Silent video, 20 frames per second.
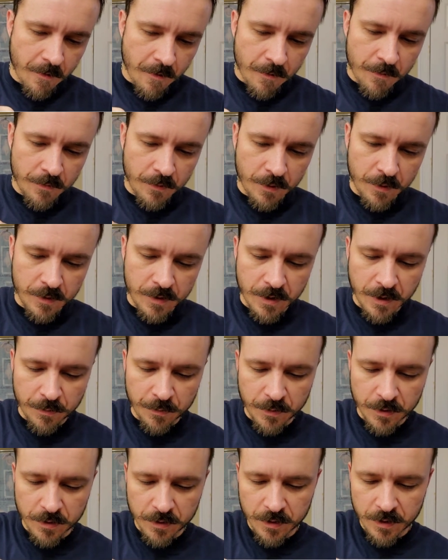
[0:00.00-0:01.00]
it's gonna take
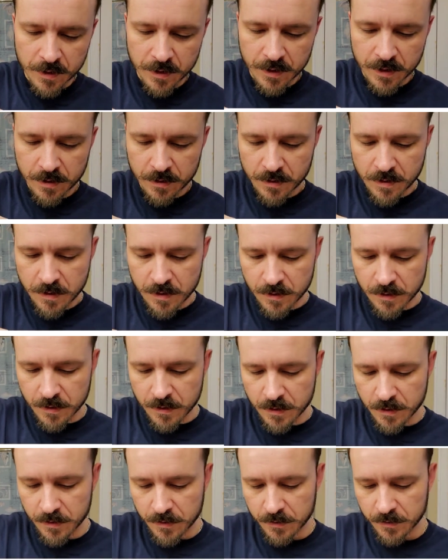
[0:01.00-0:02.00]
me a little
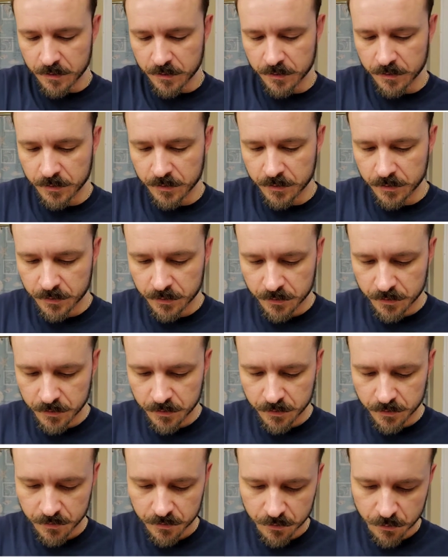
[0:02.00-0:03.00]
longer
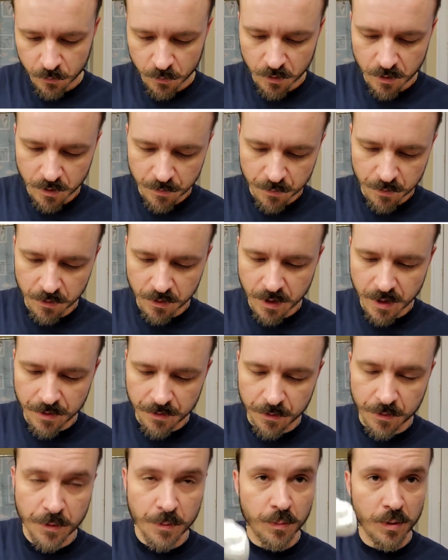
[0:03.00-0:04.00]
to work up a
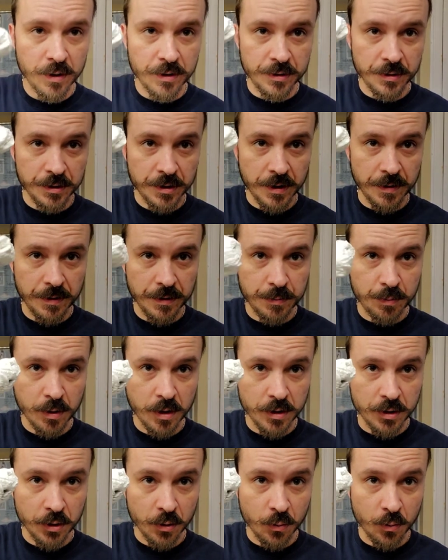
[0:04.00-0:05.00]
lather. And the bristles on this
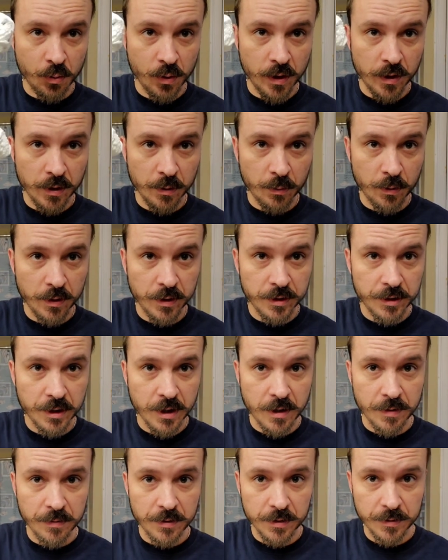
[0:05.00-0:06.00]
brush are really, really
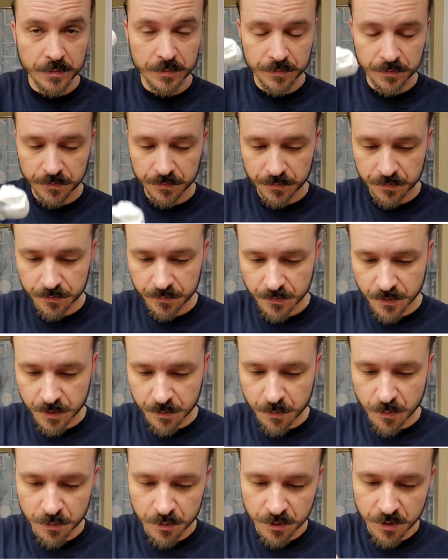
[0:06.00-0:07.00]
soft, as
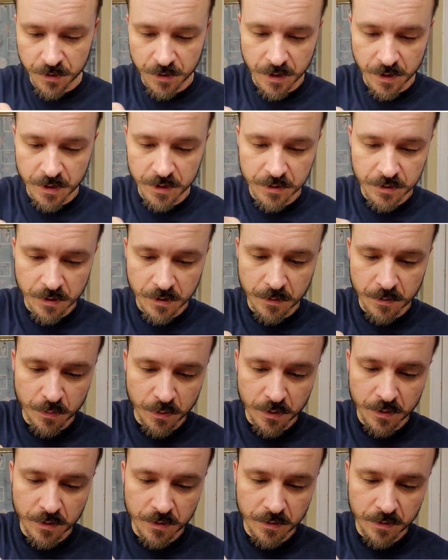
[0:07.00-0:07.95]
most synthetics are. But